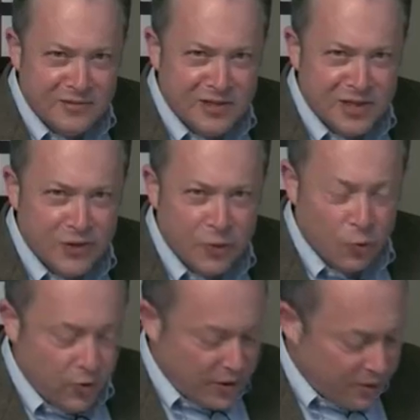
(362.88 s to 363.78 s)
dear
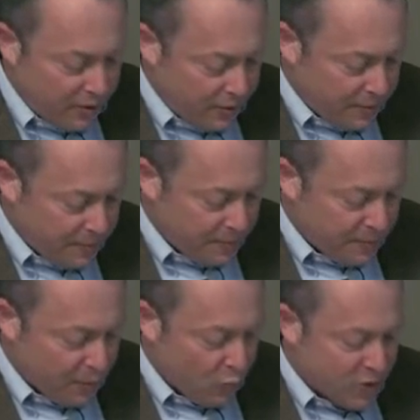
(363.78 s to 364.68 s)
reader,
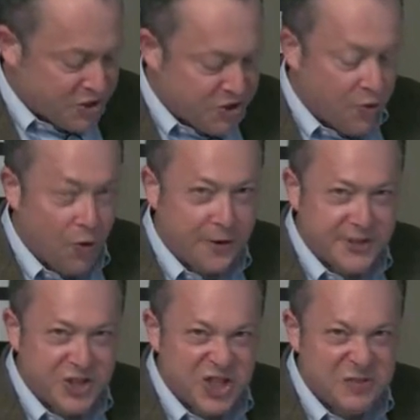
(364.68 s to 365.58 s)
was your
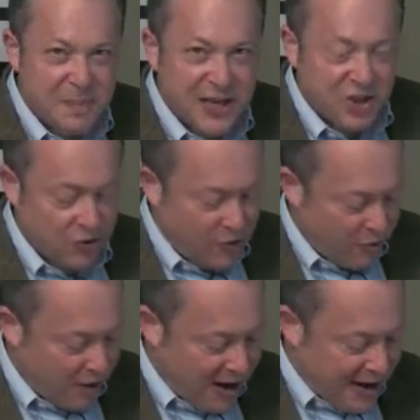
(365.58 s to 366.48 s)
special
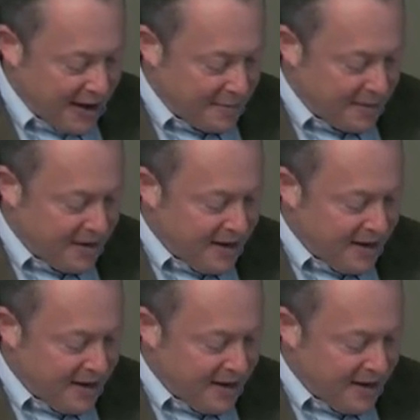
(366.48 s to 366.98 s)
crime,